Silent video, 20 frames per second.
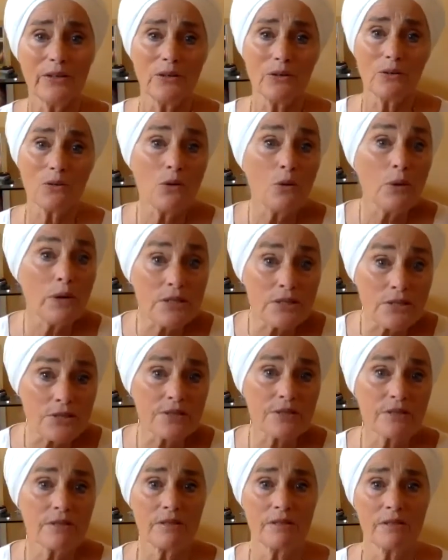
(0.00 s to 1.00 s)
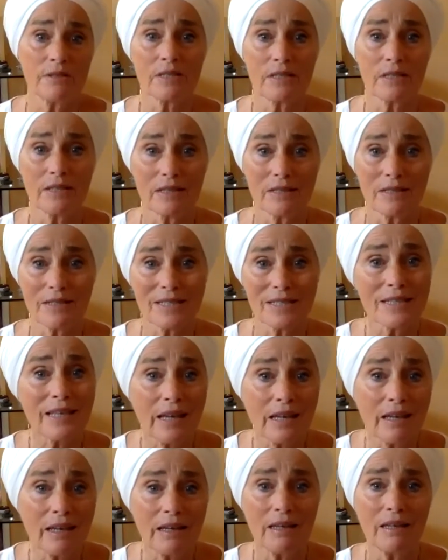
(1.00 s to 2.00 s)
questions and
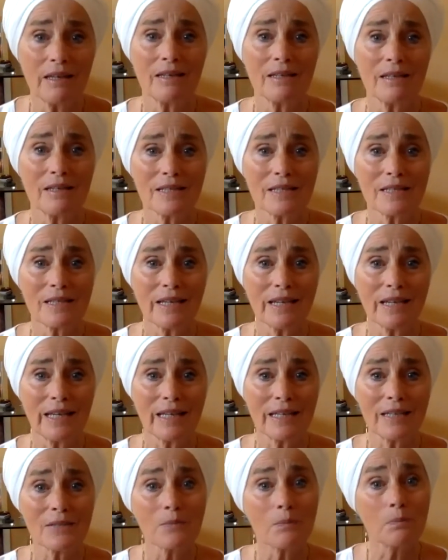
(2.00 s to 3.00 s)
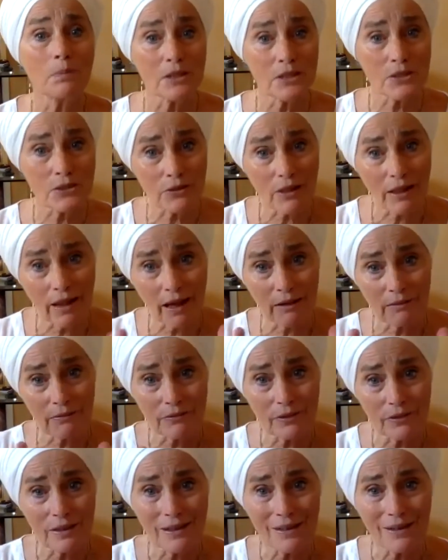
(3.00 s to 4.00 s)
sayings, and plus you'll have
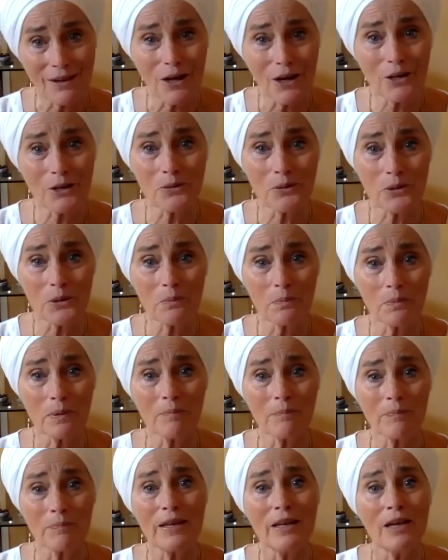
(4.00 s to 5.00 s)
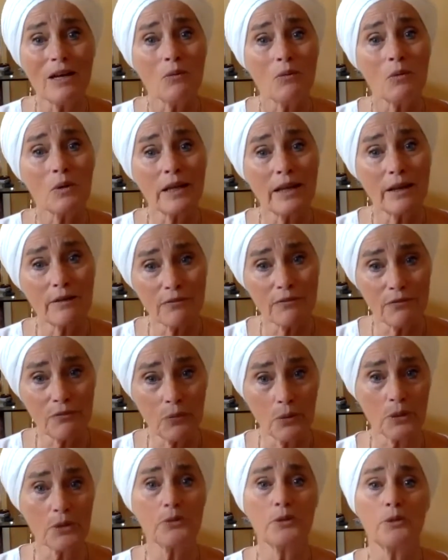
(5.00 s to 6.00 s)
our group. We'll have
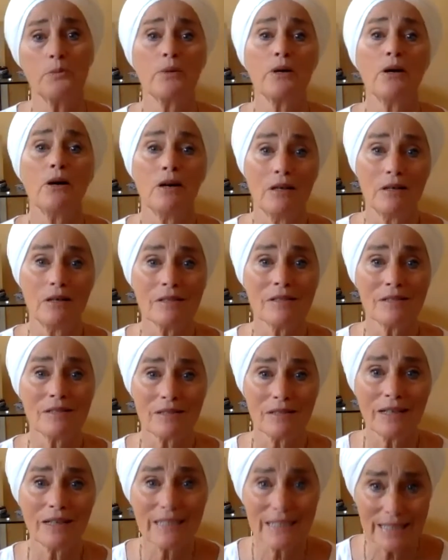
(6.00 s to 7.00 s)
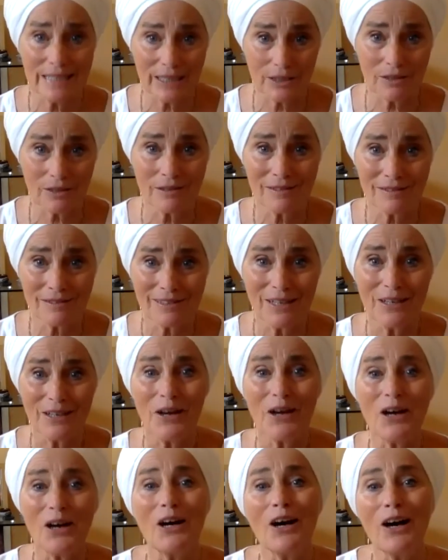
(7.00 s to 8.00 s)
4 group calls a year
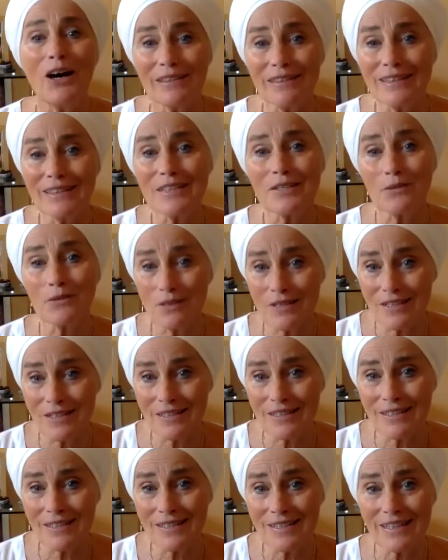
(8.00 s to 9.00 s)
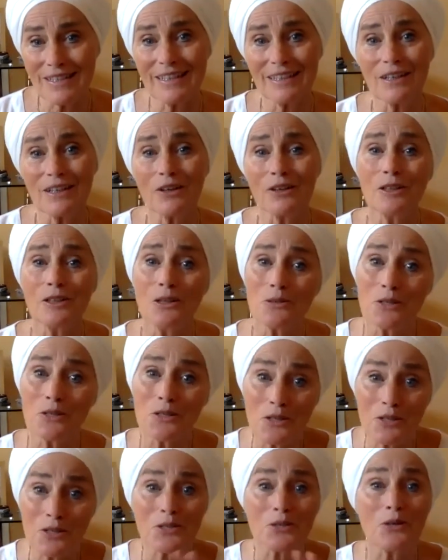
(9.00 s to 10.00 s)
on the solstice, or close
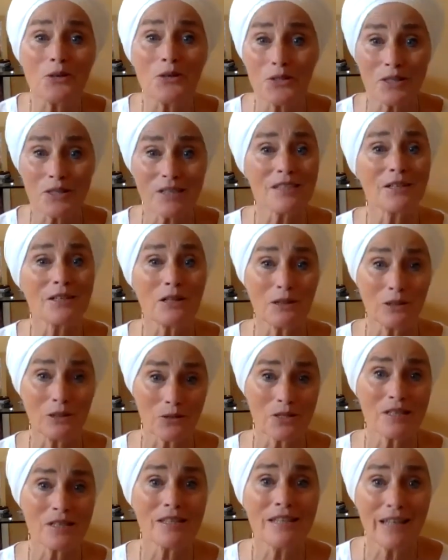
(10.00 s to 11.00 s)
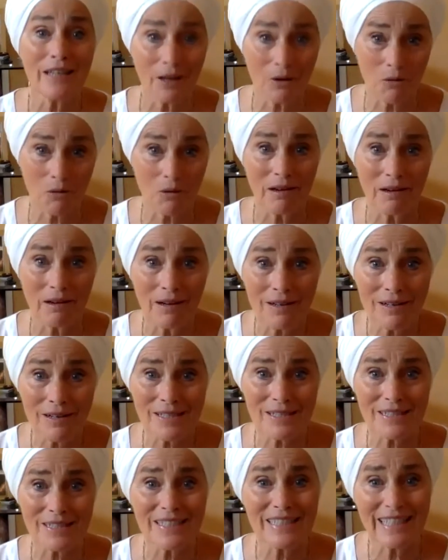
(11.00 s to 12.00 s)
to the solstice and close to the
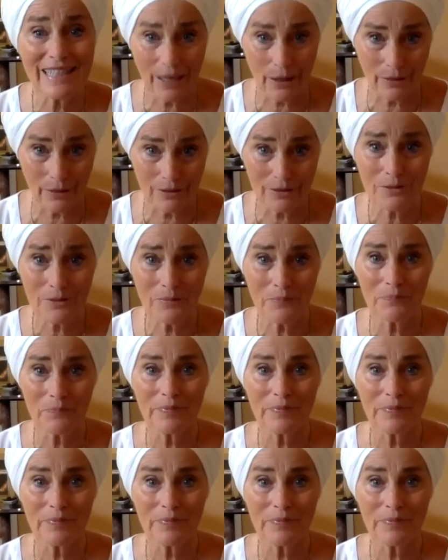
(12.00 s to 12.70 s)
equinox together.